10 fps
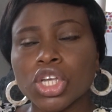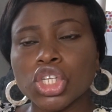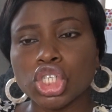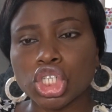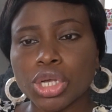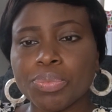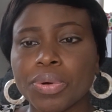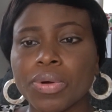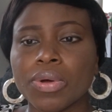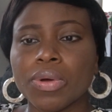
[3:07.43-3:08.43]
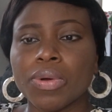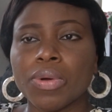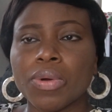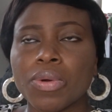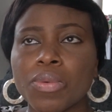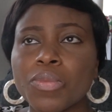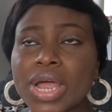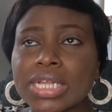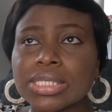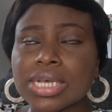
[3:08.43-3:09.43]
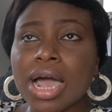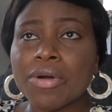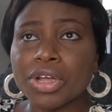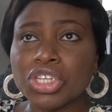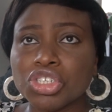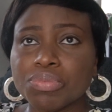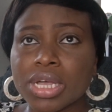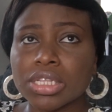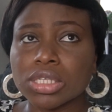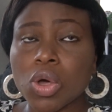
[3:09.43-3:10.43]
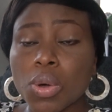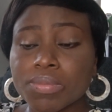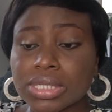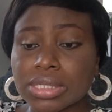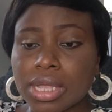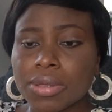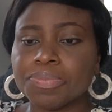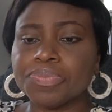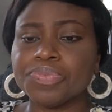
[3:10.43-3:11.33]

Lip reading: cheap rent arrangement, homestay?